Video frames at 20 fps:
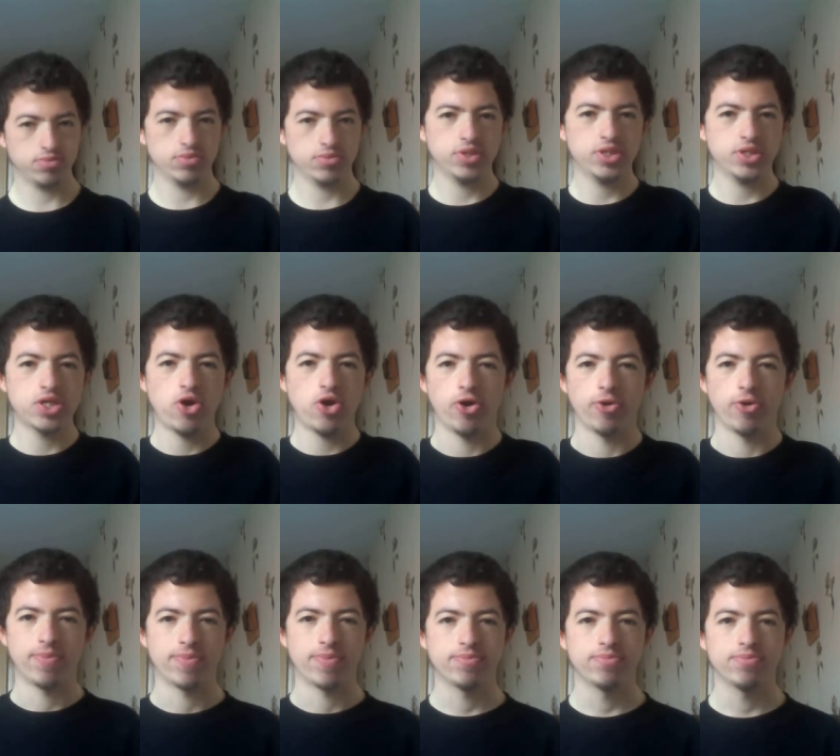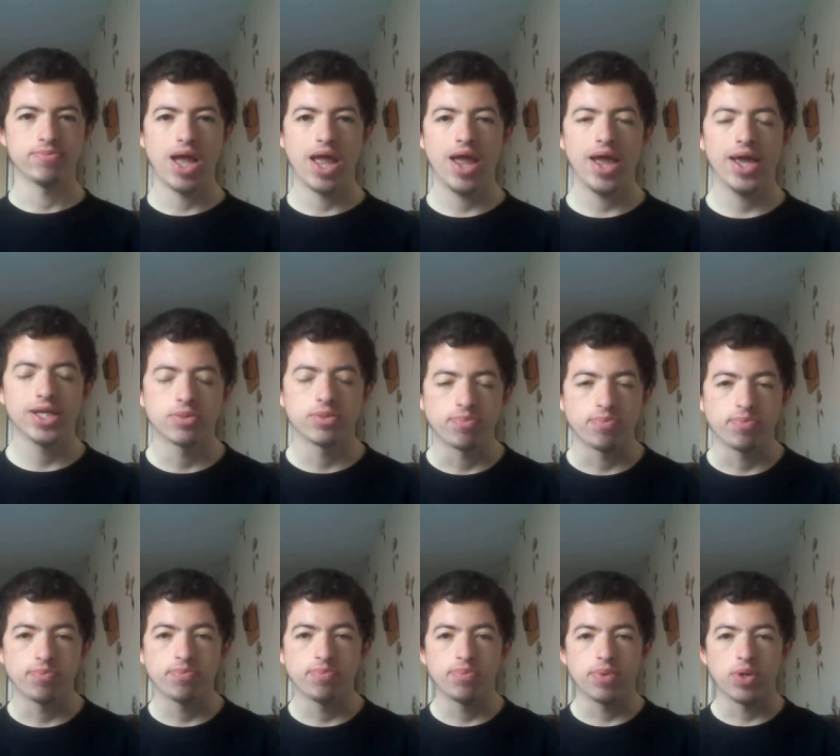Sorry, my eyes
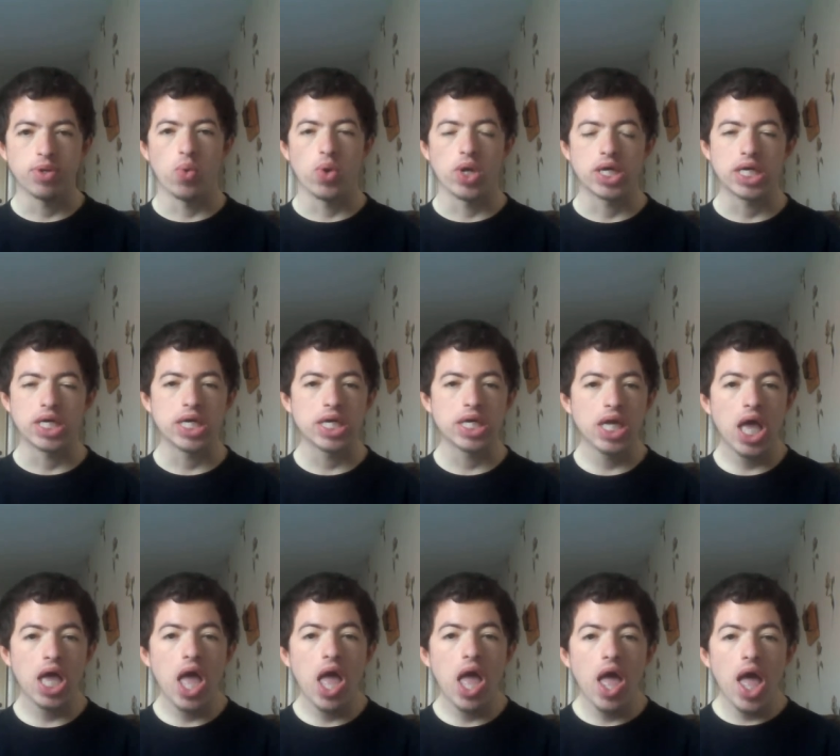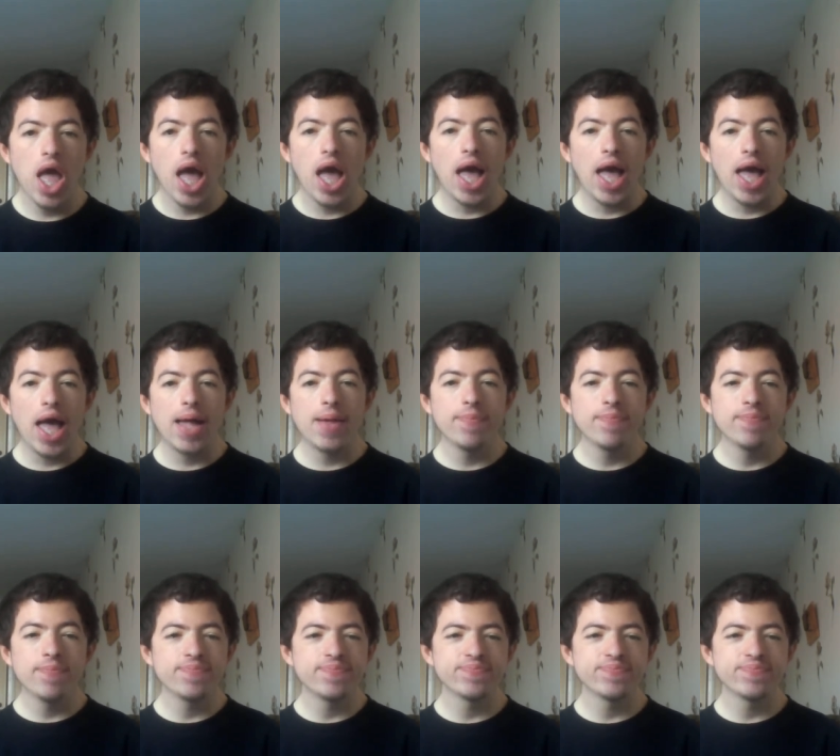a bit wonky. Um,